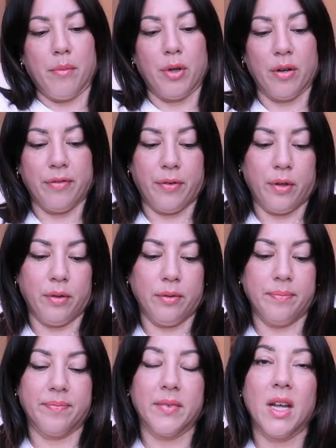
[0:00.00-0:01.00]

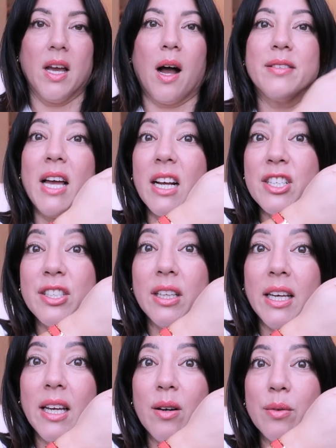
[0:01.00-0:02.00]
Beautiful. I was
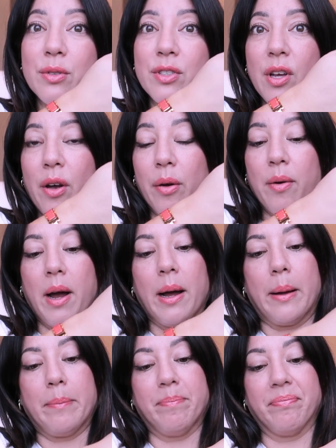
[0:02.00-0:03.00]
actually also,
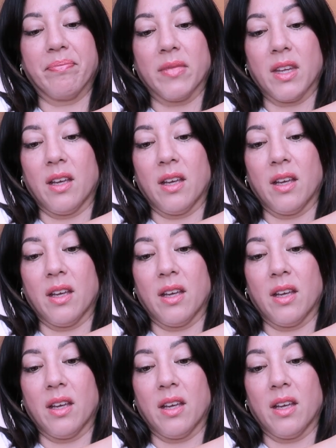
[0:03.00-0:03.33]
um,